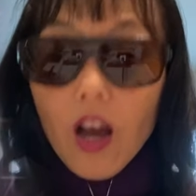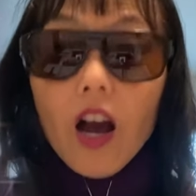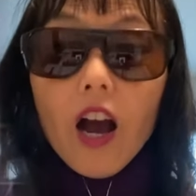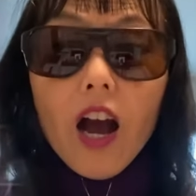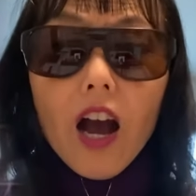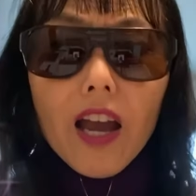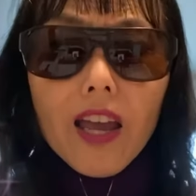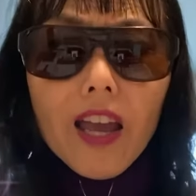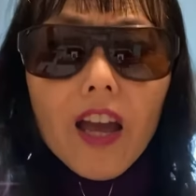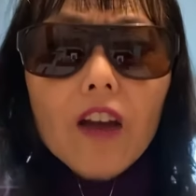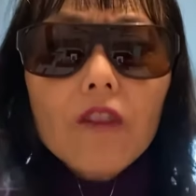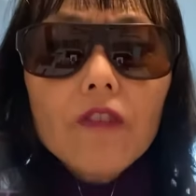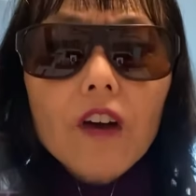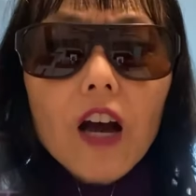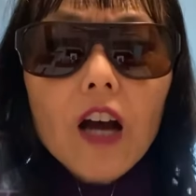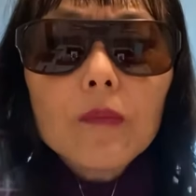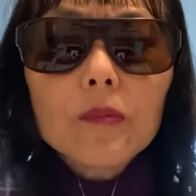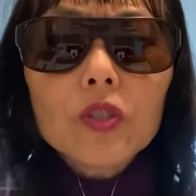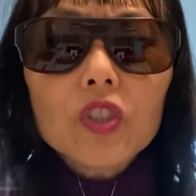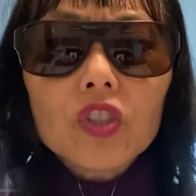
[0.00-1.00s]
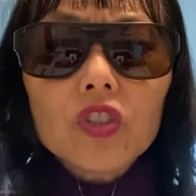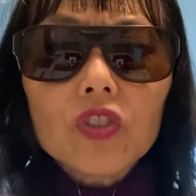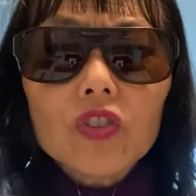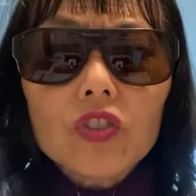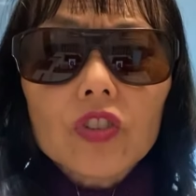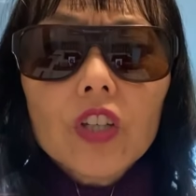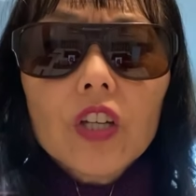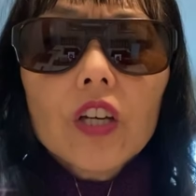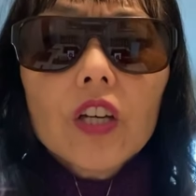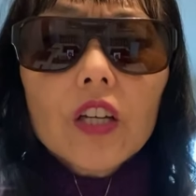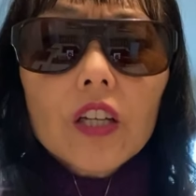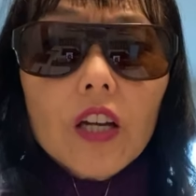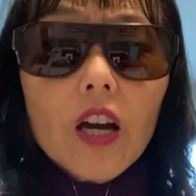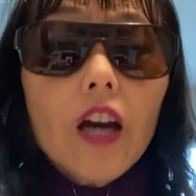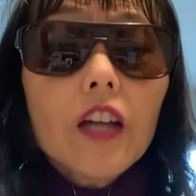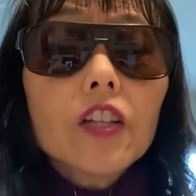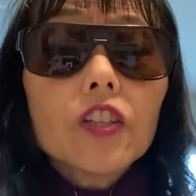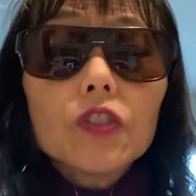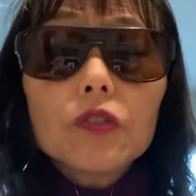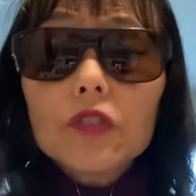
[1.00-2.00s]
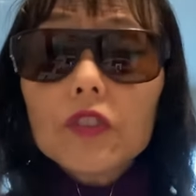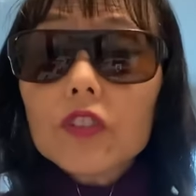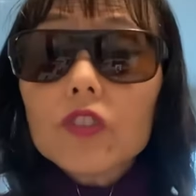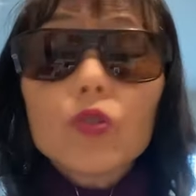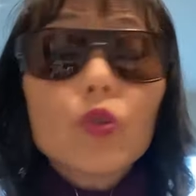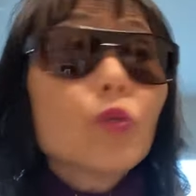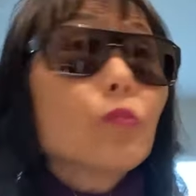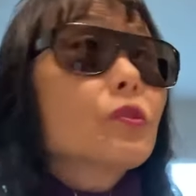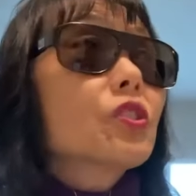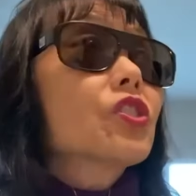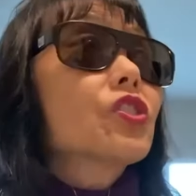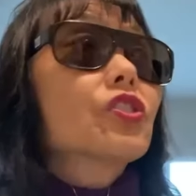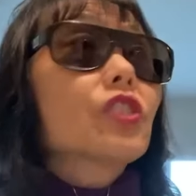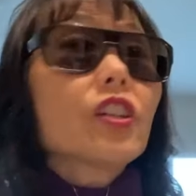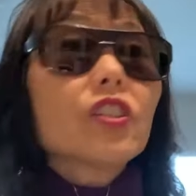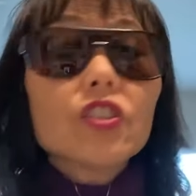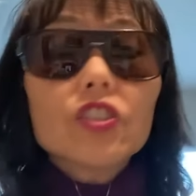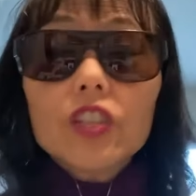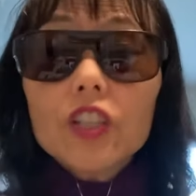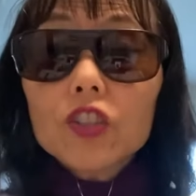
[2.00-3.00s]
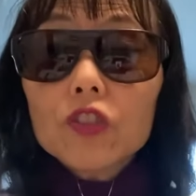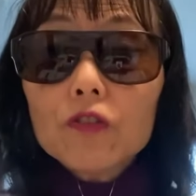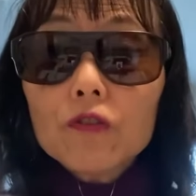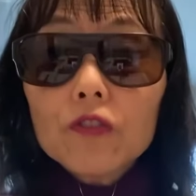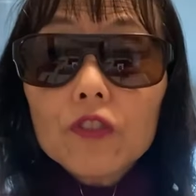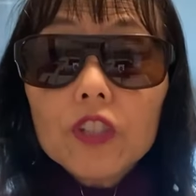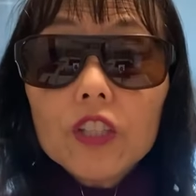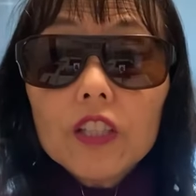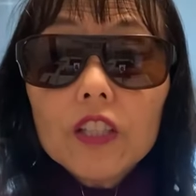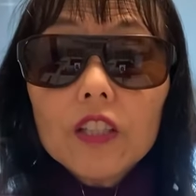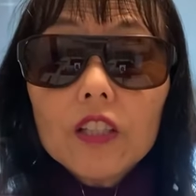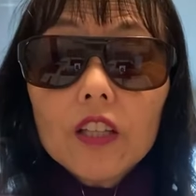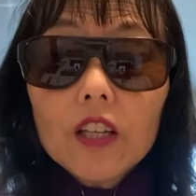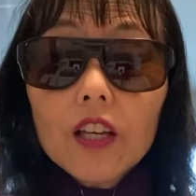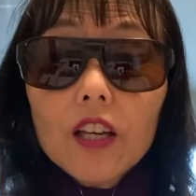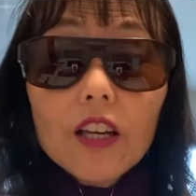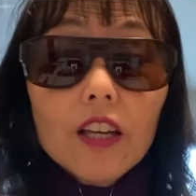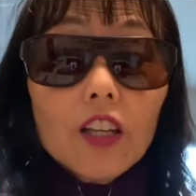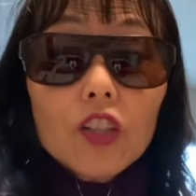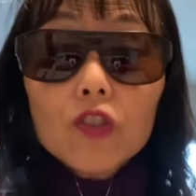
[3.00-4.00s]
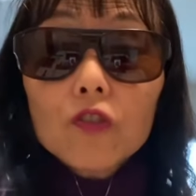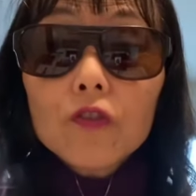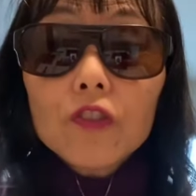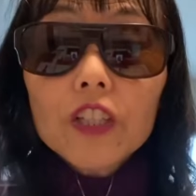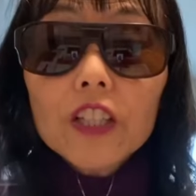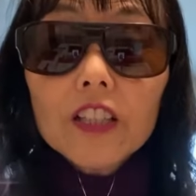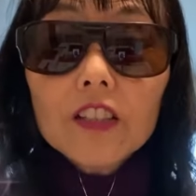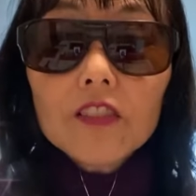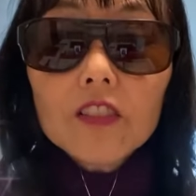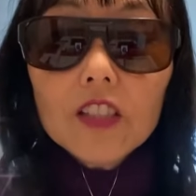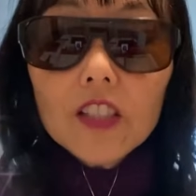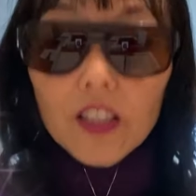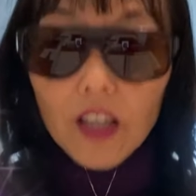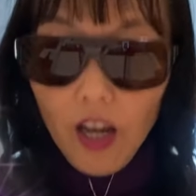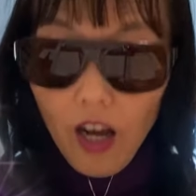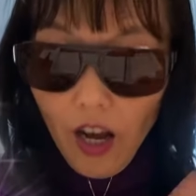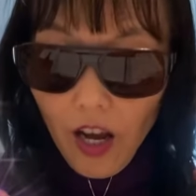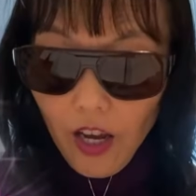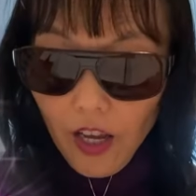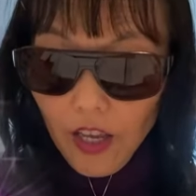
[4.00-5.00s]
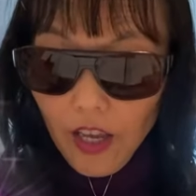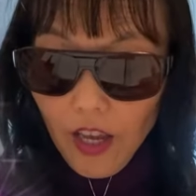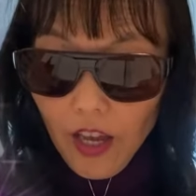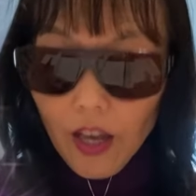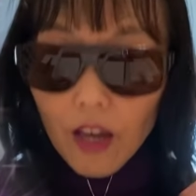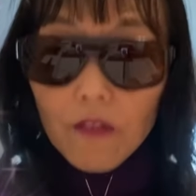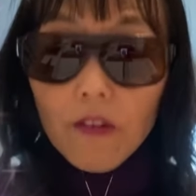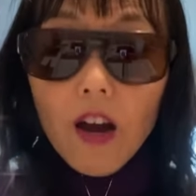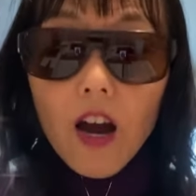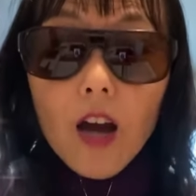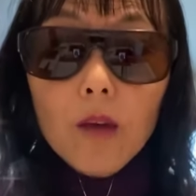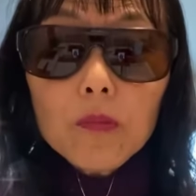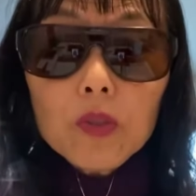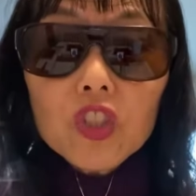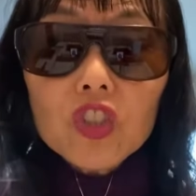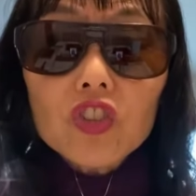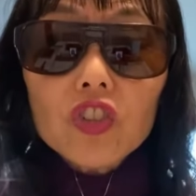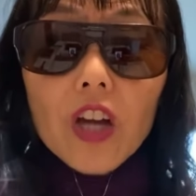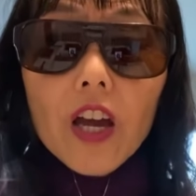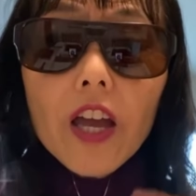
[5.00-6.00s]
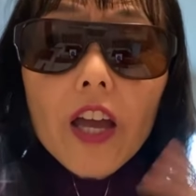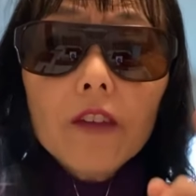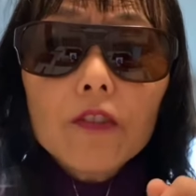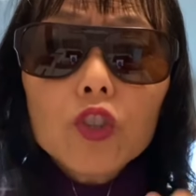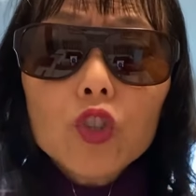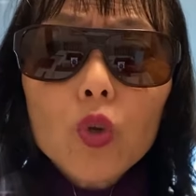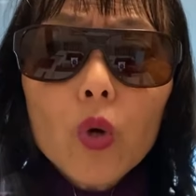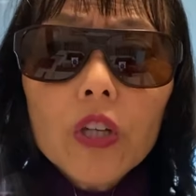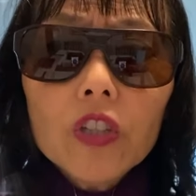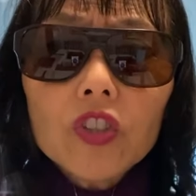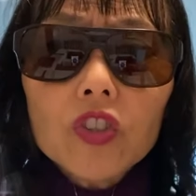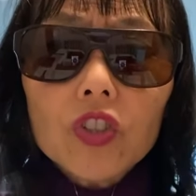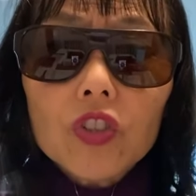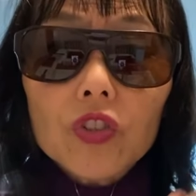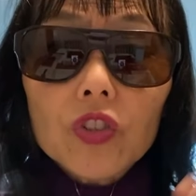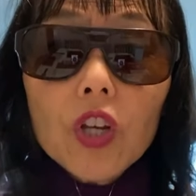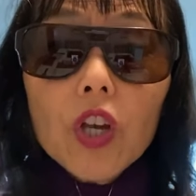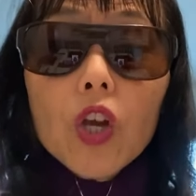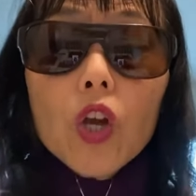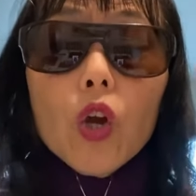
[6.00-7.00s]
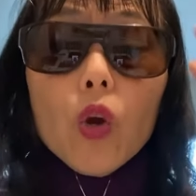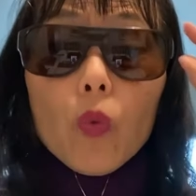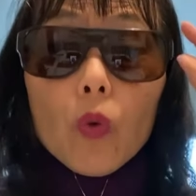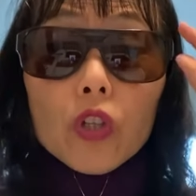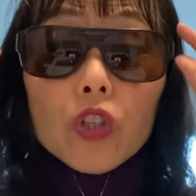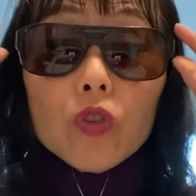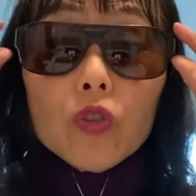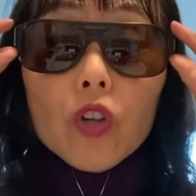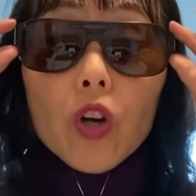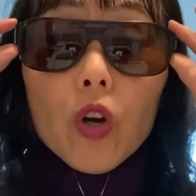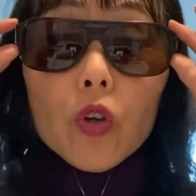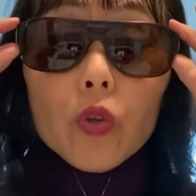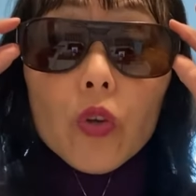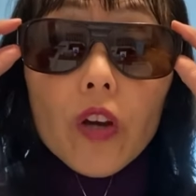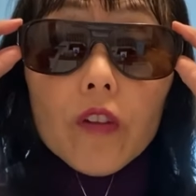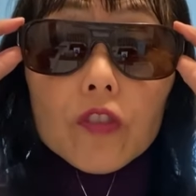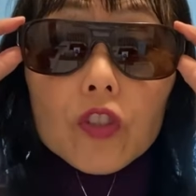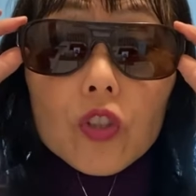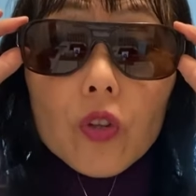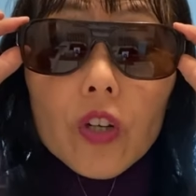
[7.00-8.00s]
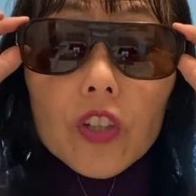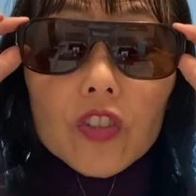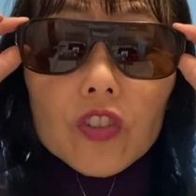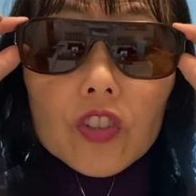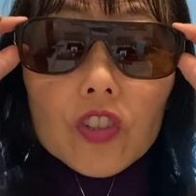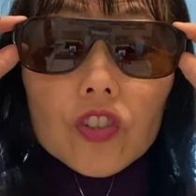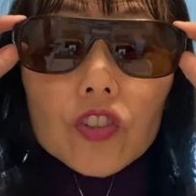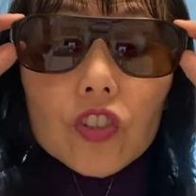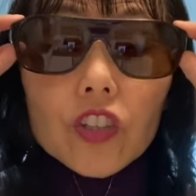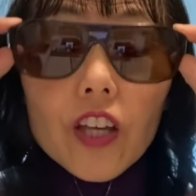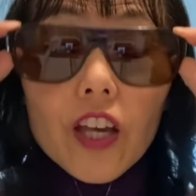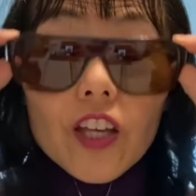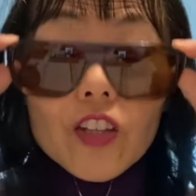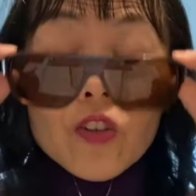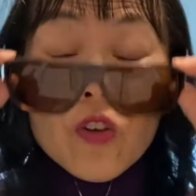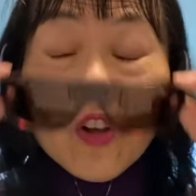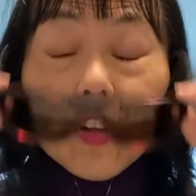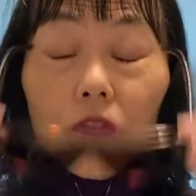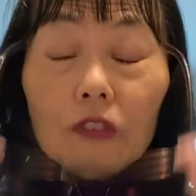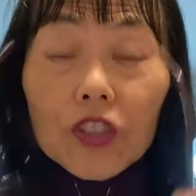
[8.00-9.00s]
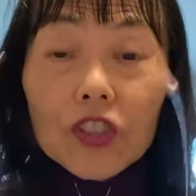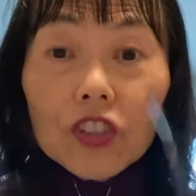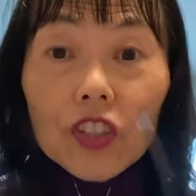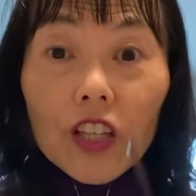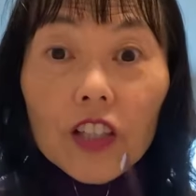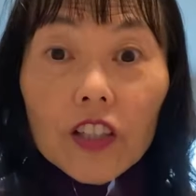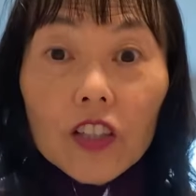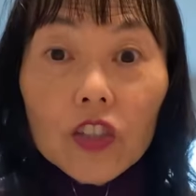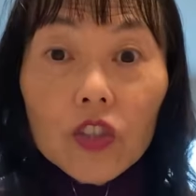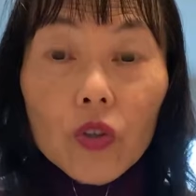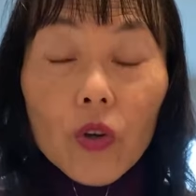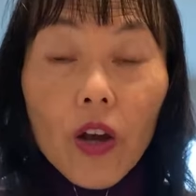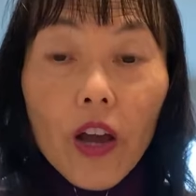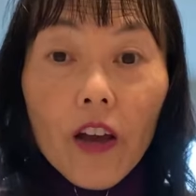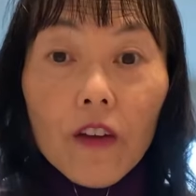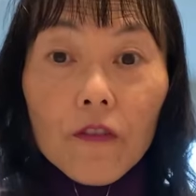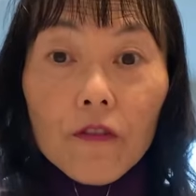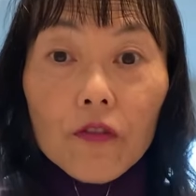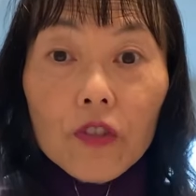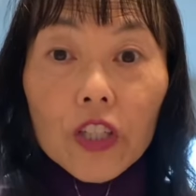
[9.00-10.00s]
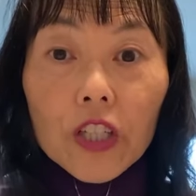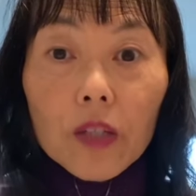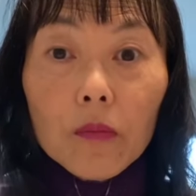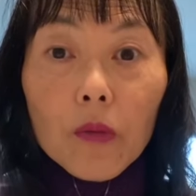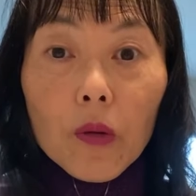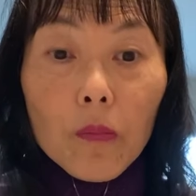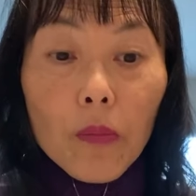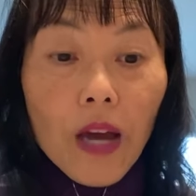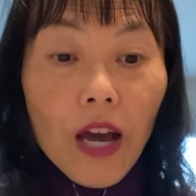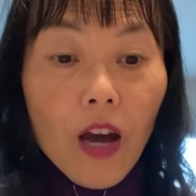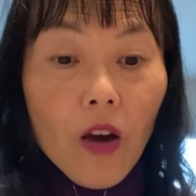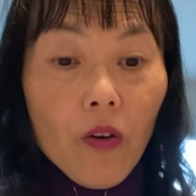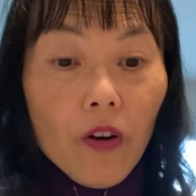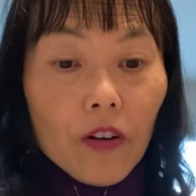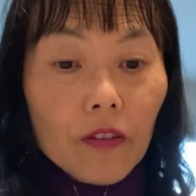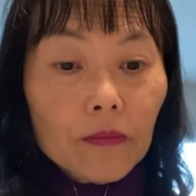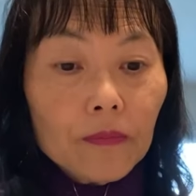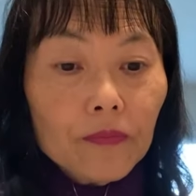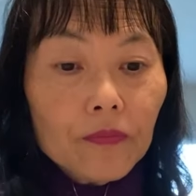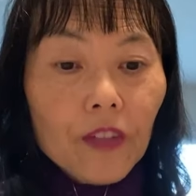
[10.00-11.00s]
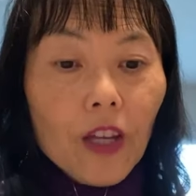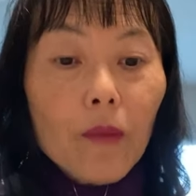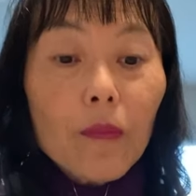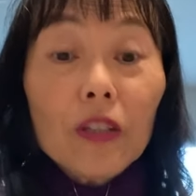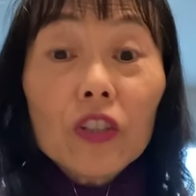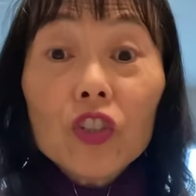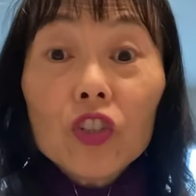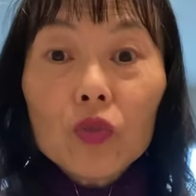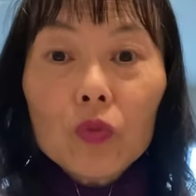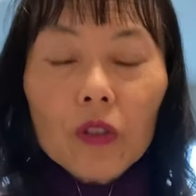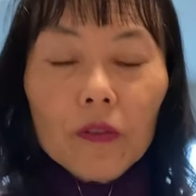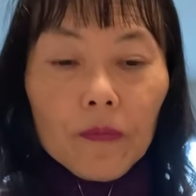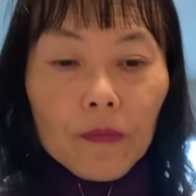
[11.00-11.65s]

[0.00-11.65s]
I have options. God is whom the sun sets free is free indeed. I have options. I have choices. When you know you have choices, then all of a sudden you have freedom and power. How about this one?